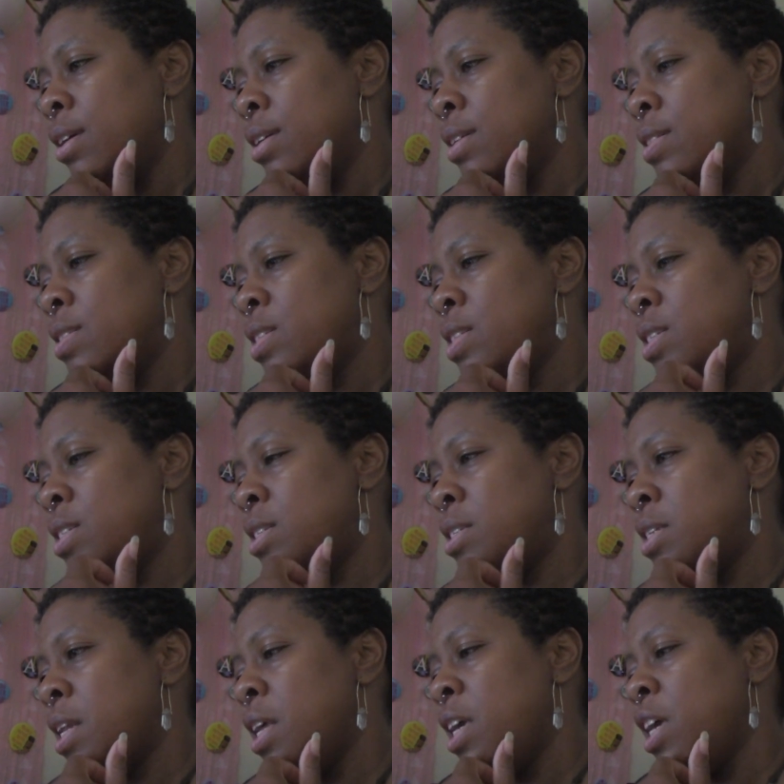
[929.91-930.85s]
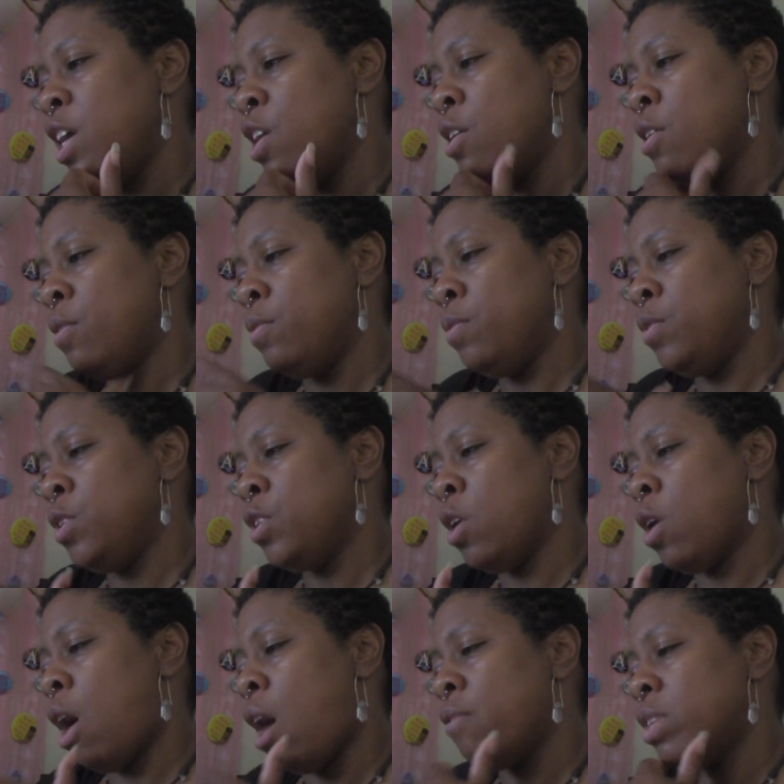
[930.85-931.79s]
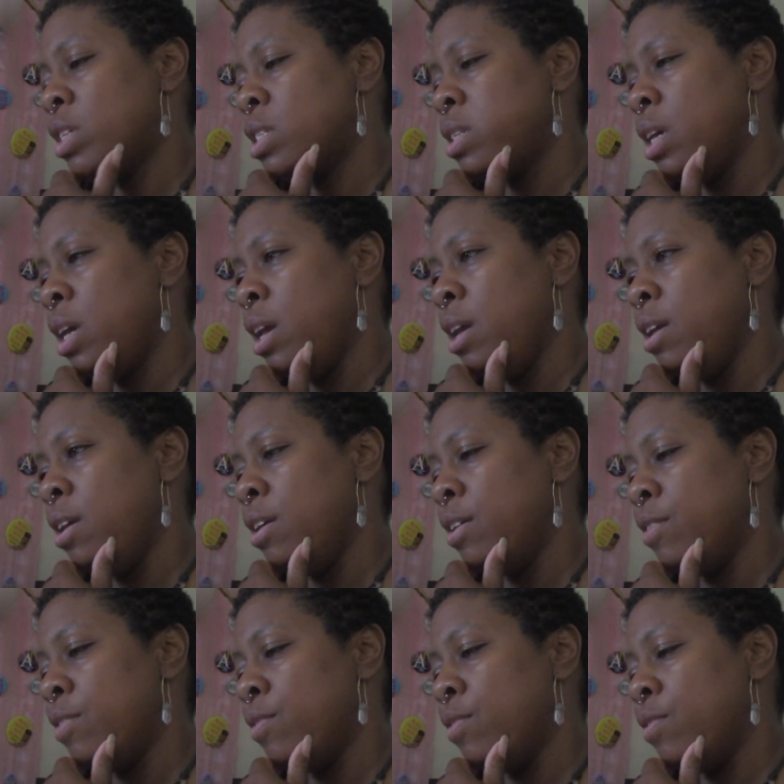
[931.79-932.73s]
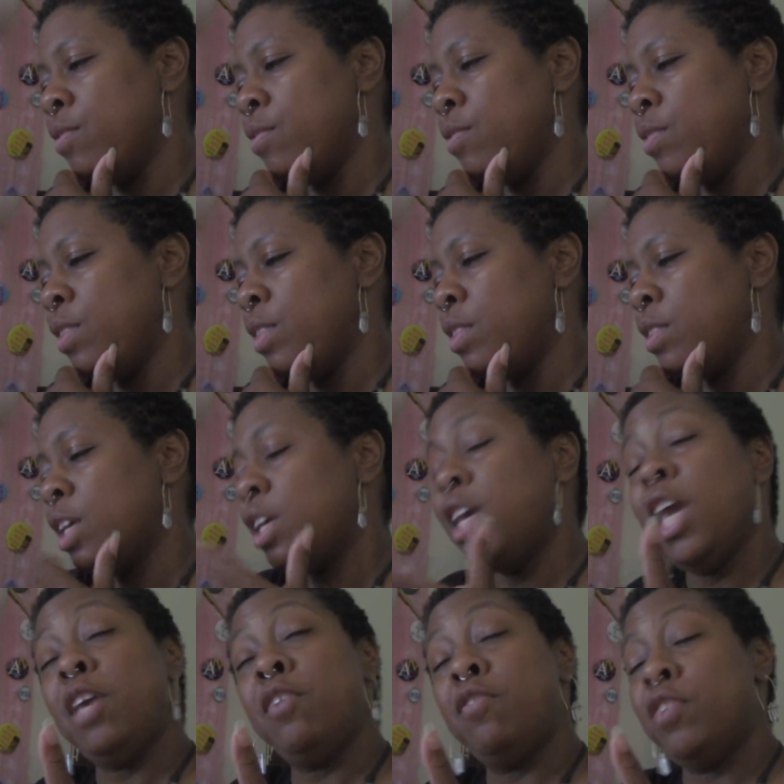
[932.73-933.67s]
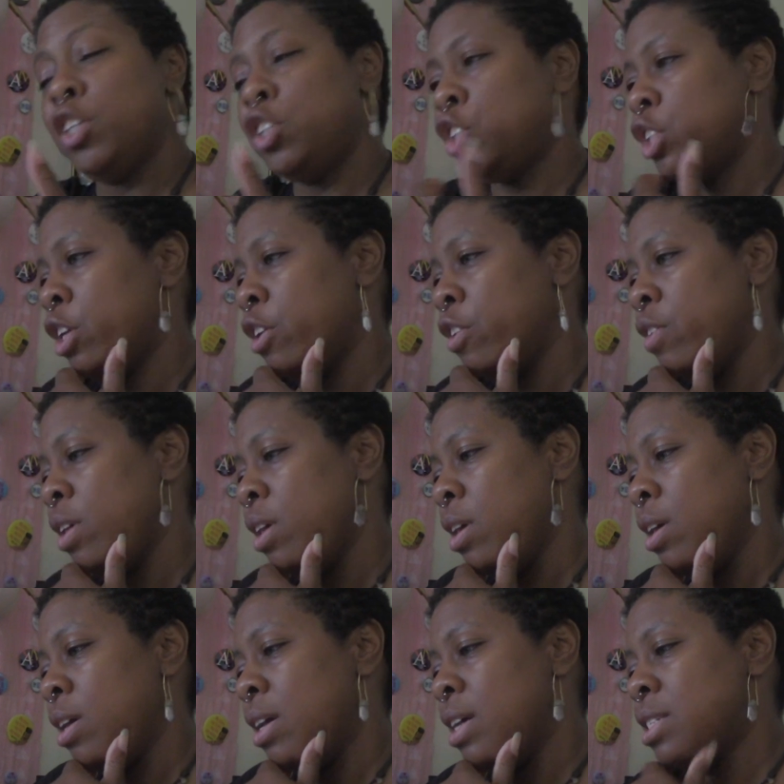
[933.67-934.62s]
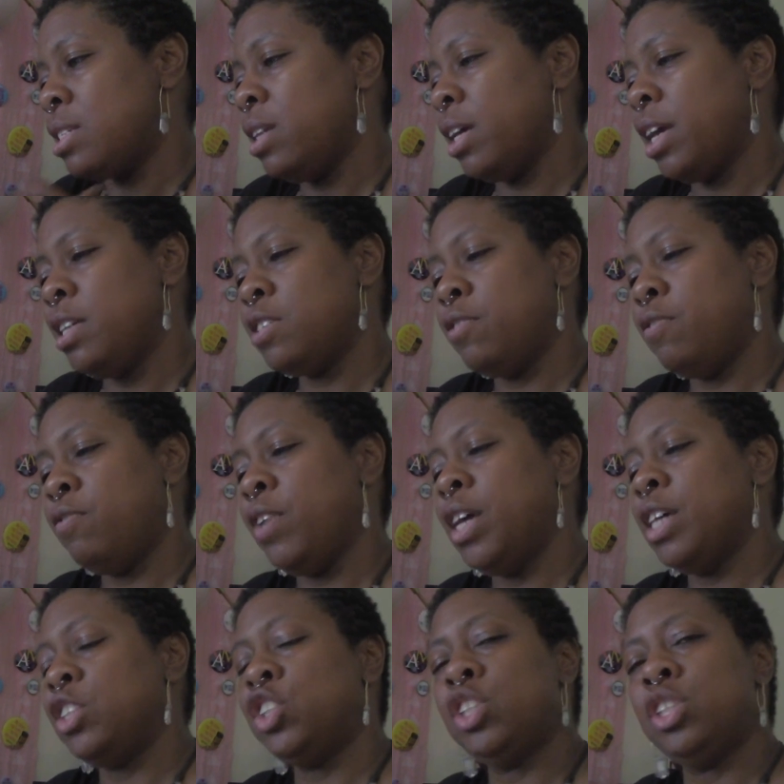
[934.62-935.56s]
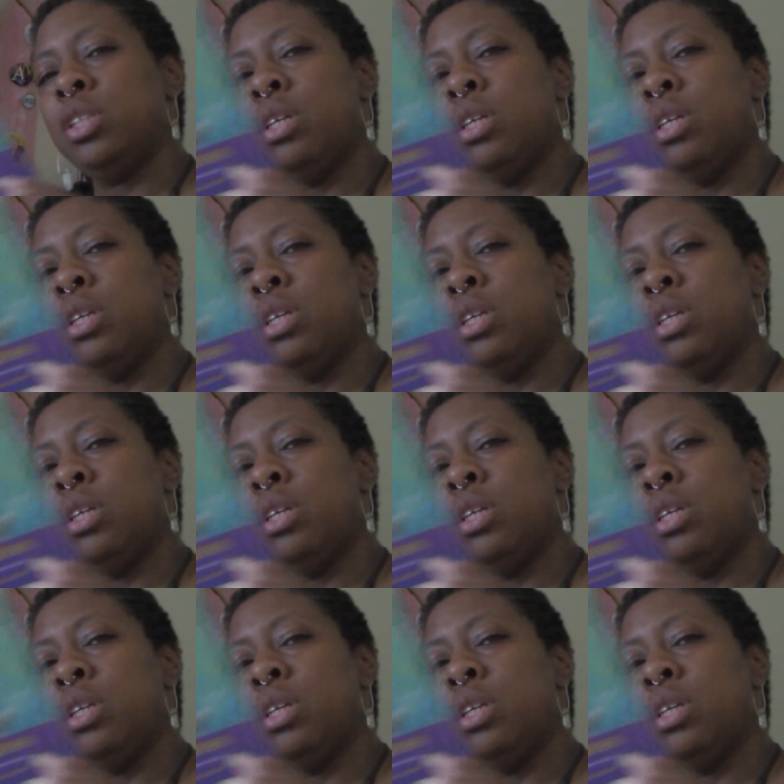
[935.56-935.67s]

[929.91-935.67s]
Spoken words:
is sitting here, you know, obviously the kingfisher is looking to fish,